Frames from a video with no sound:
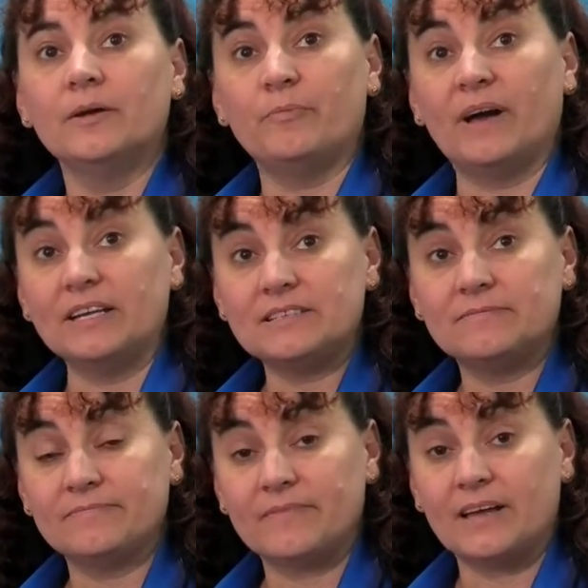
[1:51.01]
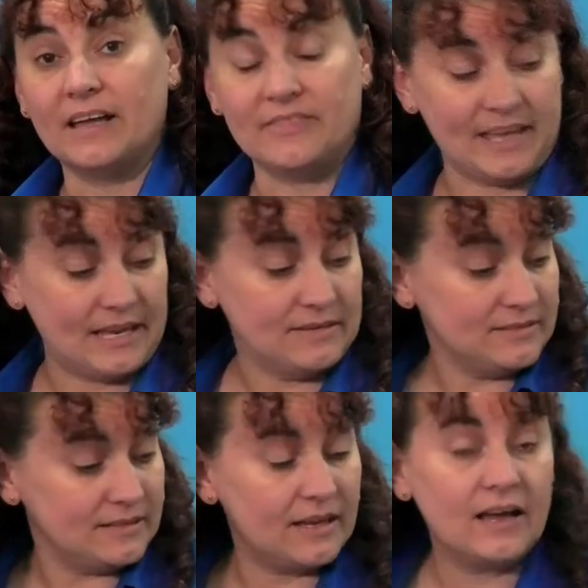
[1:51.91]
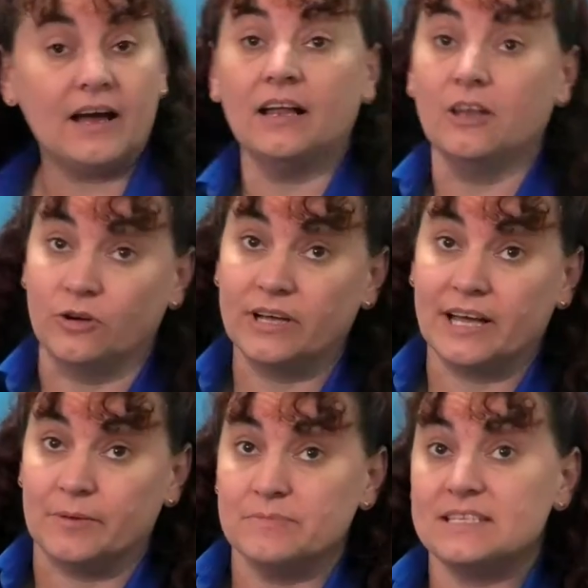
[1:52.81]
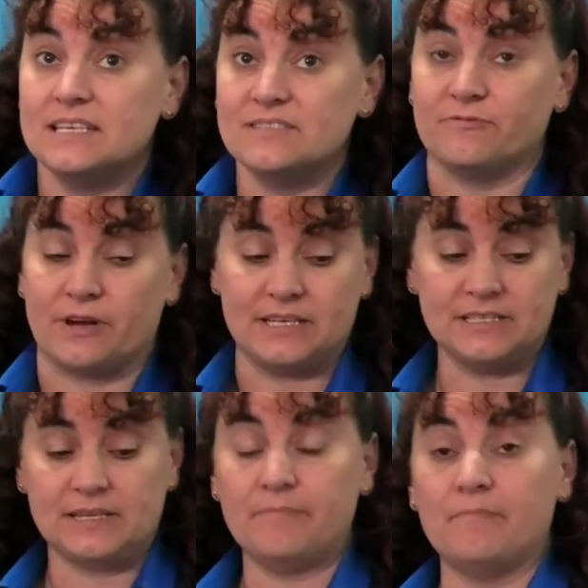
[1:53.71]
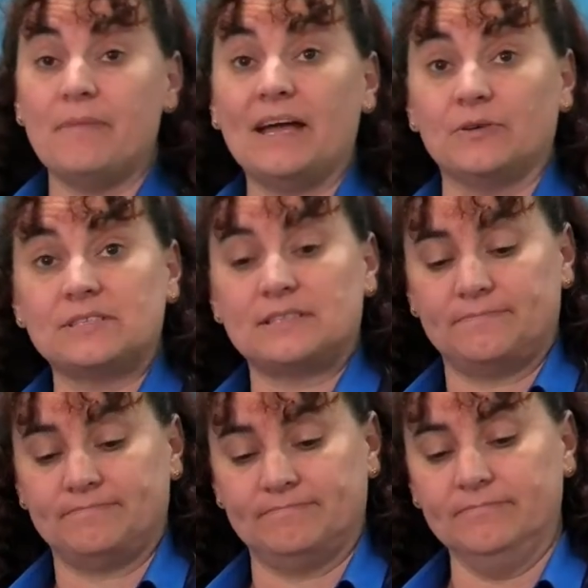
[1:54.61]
But then along comes his friend Mouse.